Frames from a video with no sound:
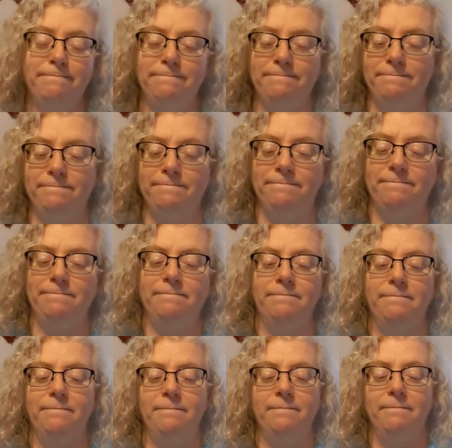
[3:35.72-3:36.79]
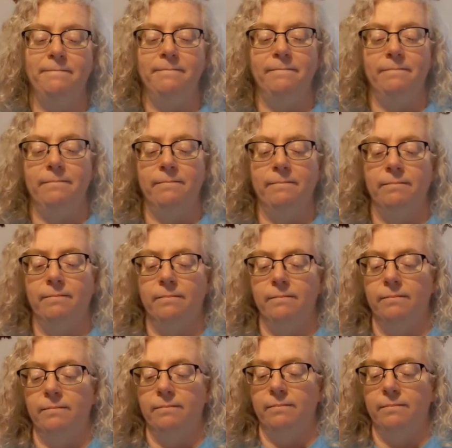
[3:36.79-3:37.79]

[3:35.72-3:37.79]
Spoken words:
[no speech]